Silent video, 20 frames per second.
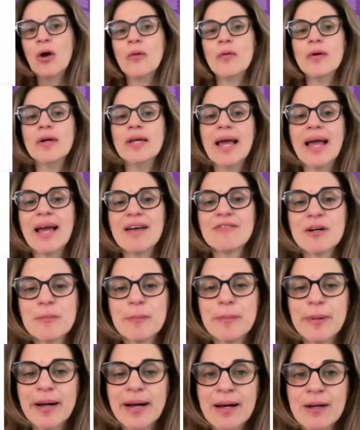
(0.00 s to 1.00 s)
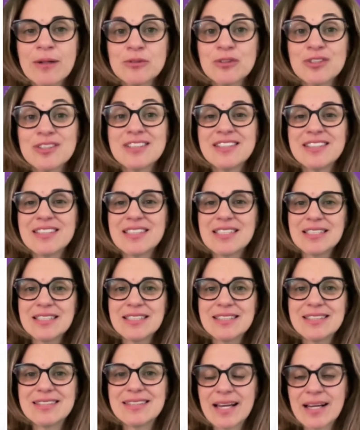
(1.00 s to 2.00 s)
We have about
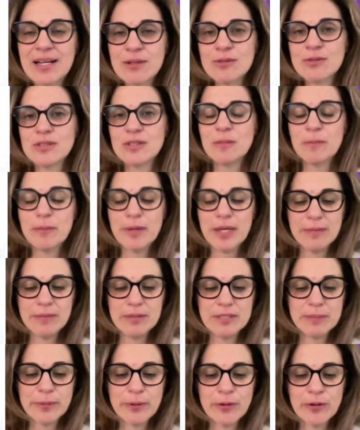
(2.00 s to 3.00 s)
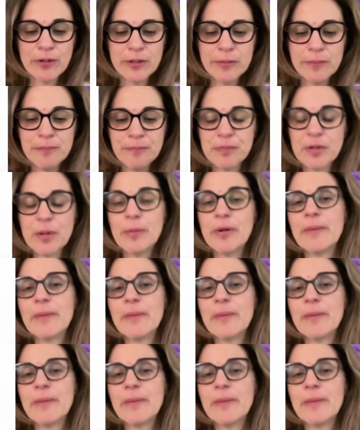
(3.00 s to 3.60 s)
30,000 babies born